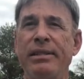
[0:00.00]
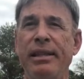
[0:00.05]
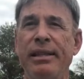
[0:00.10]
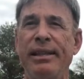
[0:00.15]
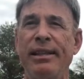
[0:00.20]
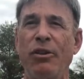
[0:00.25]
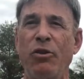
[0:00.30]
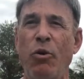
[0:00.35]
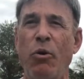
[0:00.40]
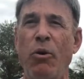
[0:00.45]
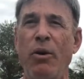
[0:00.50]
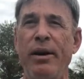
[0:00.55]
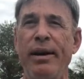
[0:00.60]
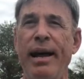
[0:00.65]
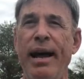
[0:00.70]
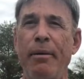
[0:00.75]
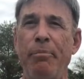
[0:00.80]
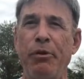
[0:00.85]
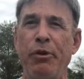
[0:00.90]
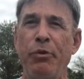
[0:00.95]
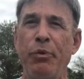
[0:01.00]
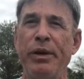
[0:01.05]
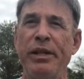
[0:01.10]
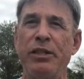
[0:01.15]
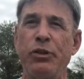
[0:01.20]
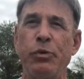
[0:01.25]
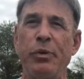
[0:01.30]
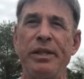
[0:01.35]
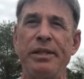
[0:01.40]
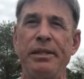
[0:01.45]
the little coronet between
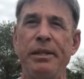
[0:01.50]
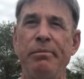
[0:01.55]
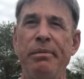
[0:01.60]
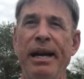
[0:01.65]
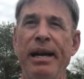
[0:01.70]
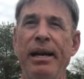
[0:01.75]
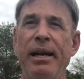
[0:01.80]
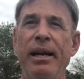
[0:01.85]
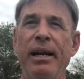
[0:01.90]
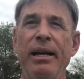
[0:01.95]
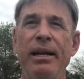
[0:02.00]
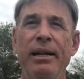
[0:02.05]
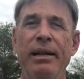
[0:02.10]
Swiss and made,